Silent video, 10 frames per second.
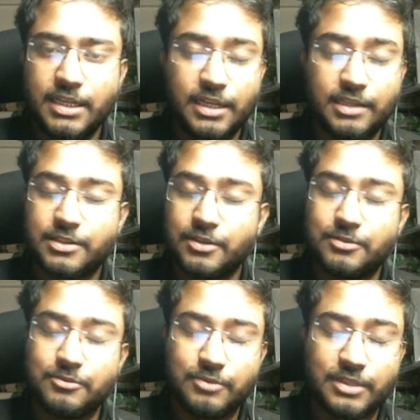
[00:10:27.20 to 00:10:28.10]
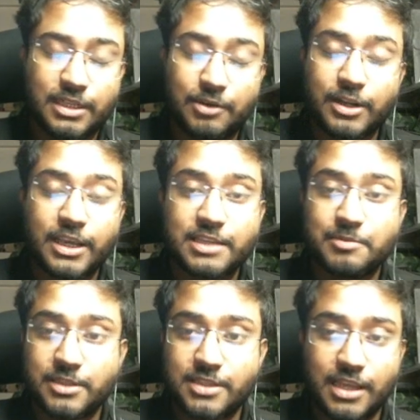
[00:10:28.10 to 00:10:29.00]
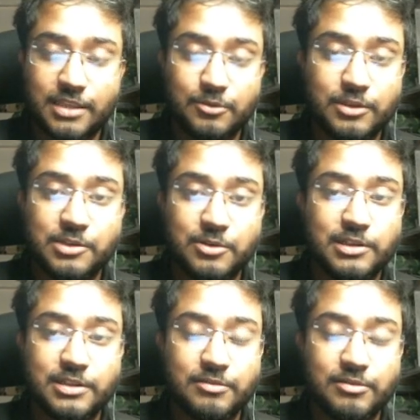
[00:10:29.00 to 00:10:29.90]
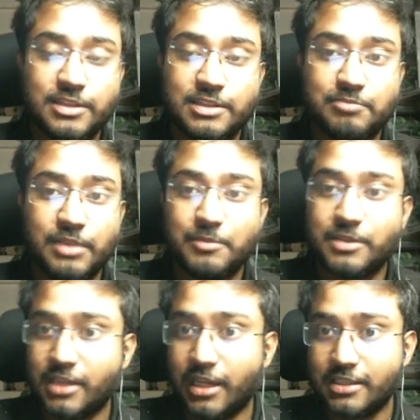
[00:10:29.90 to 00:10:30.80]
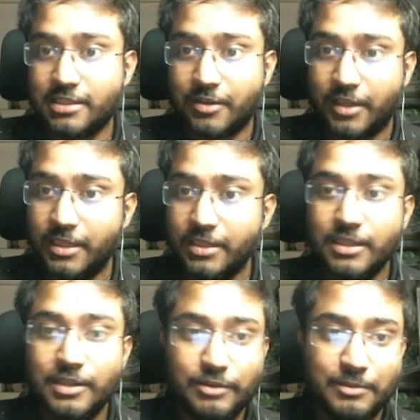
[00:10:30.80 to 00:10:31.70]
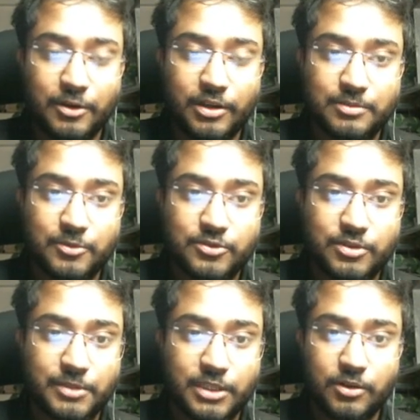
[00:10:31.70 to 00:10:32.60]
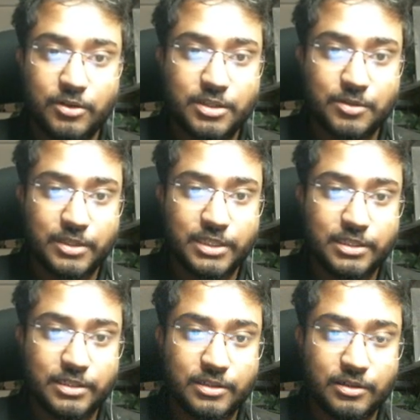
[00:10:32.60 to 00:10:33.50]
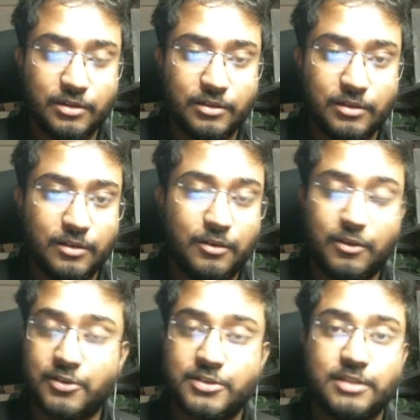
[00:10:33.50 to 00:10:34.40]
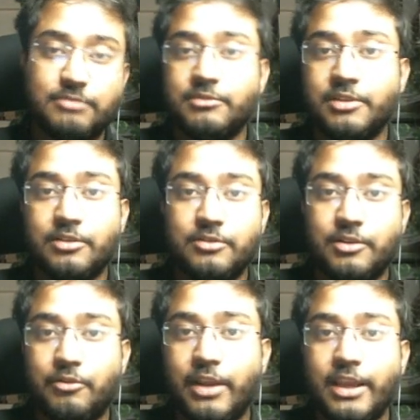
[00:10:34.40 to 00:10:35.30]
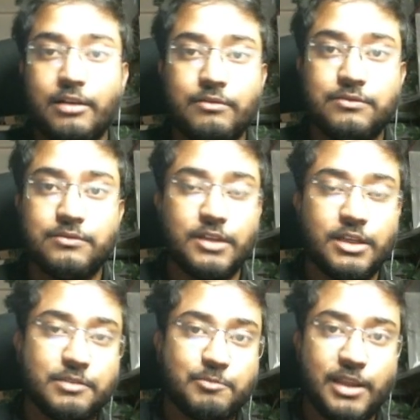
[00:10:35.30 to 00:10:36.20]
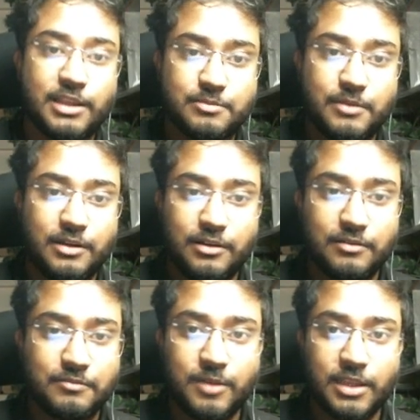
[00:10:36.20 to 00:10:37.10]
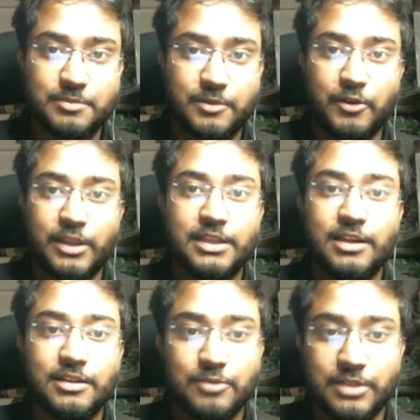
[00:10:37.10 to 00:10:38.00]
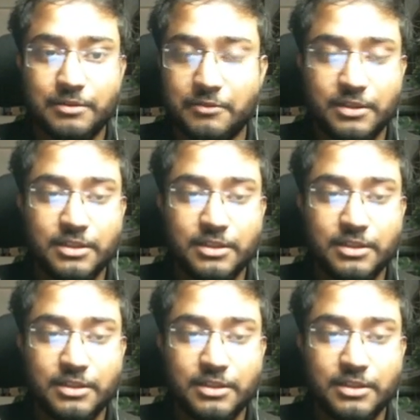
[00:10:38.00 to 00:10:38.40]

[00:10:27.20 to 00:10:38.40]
So in our case, missile, we'll display missiles. Okay, we've got most of the code, or some, you know, the array of plasma railgun, whatever.